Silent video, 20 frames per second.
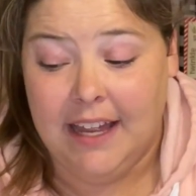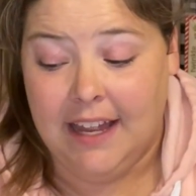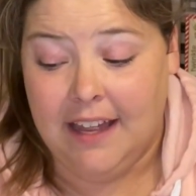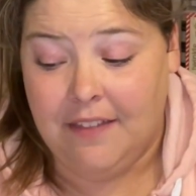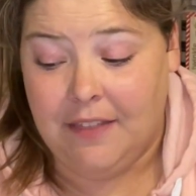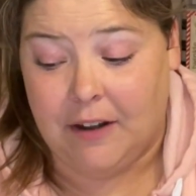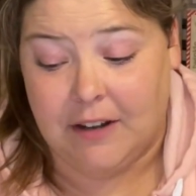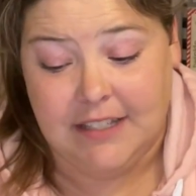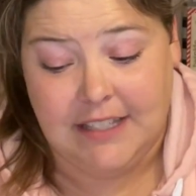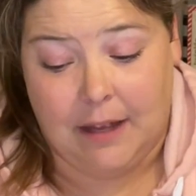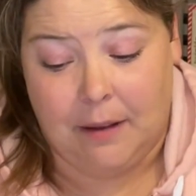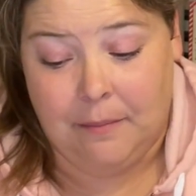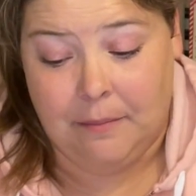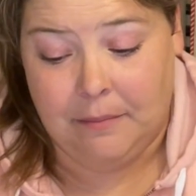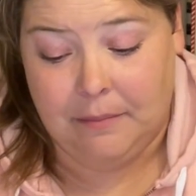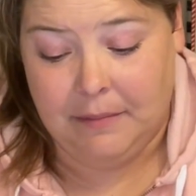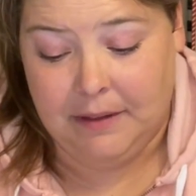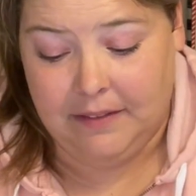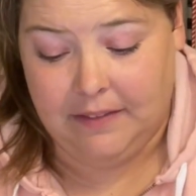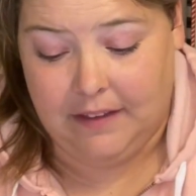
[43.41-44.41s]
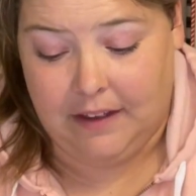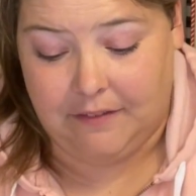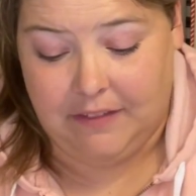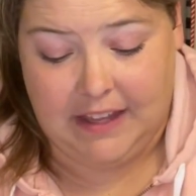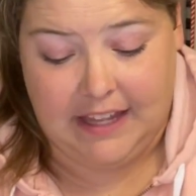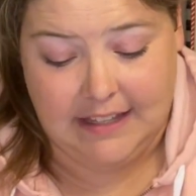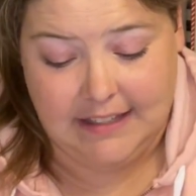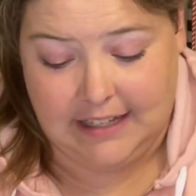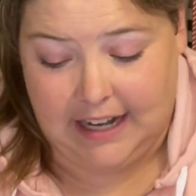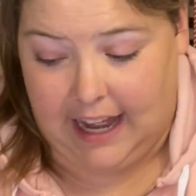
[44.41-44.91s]
There's some of
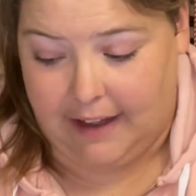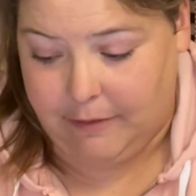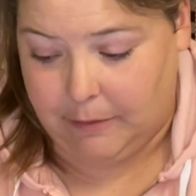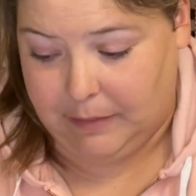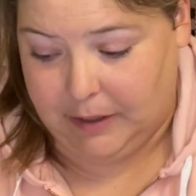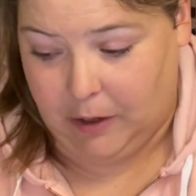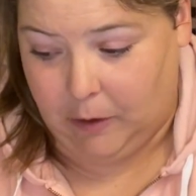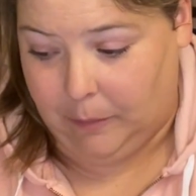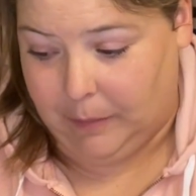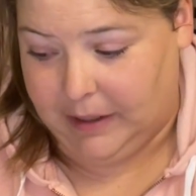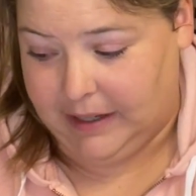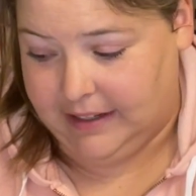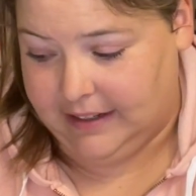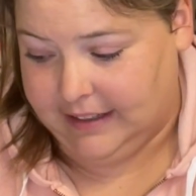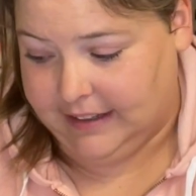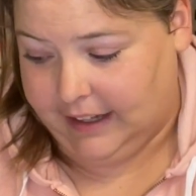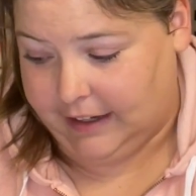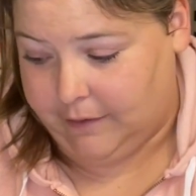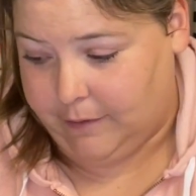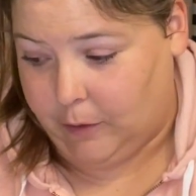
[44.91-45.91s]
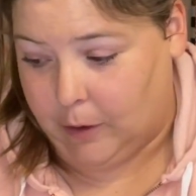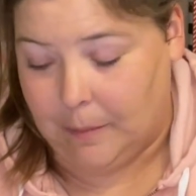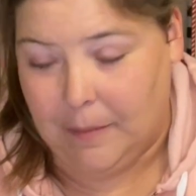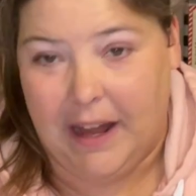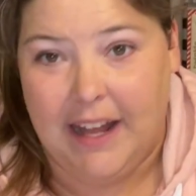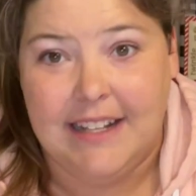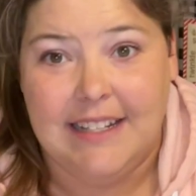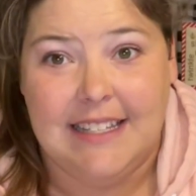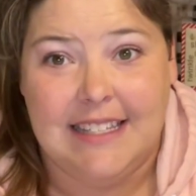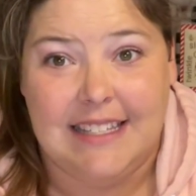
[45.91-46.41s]
these that haven't been opened in like four
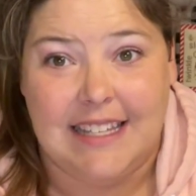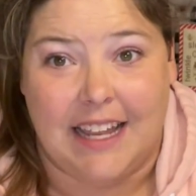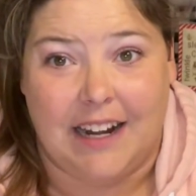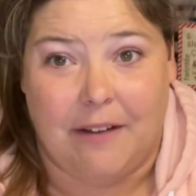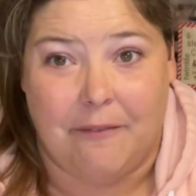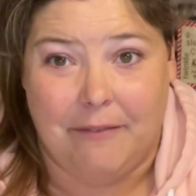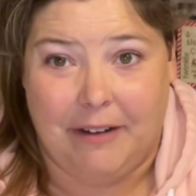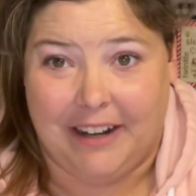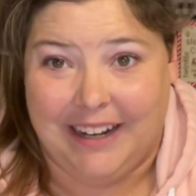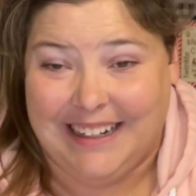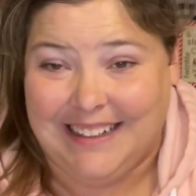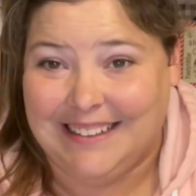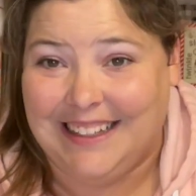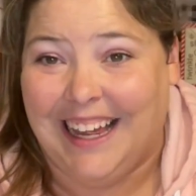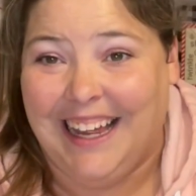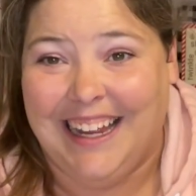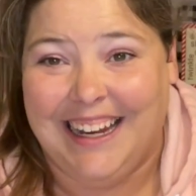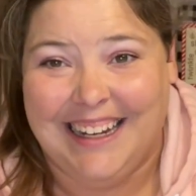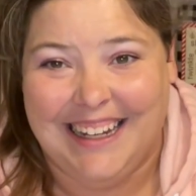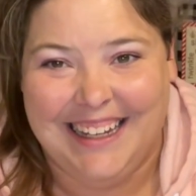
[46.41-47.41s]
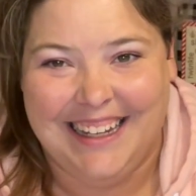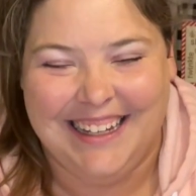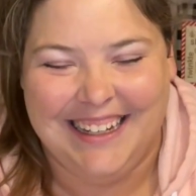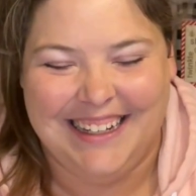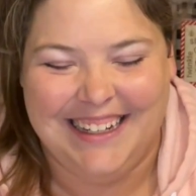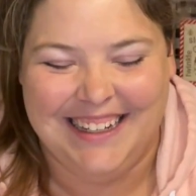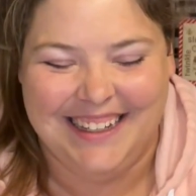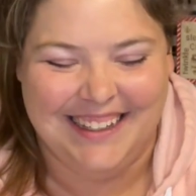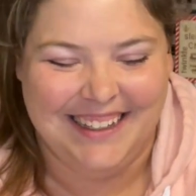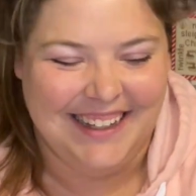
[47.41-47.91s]
months and I'm very excited
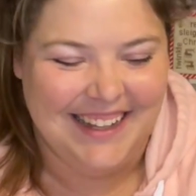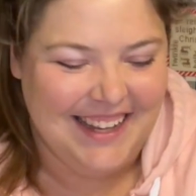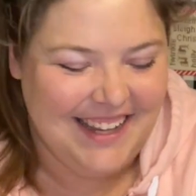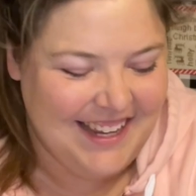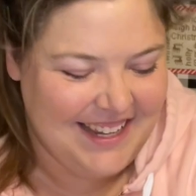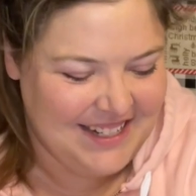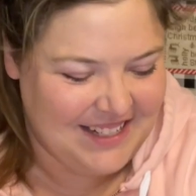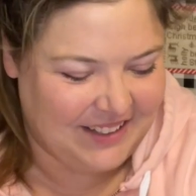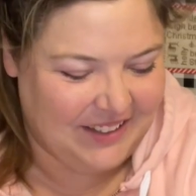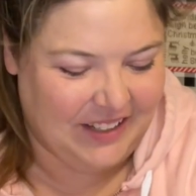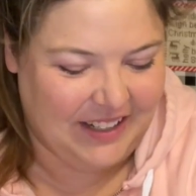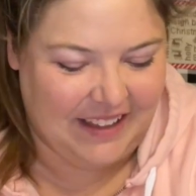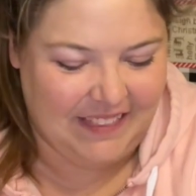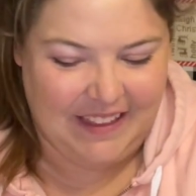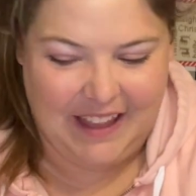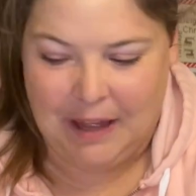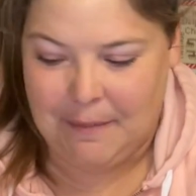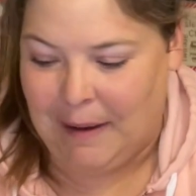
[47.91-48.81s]
to look at them.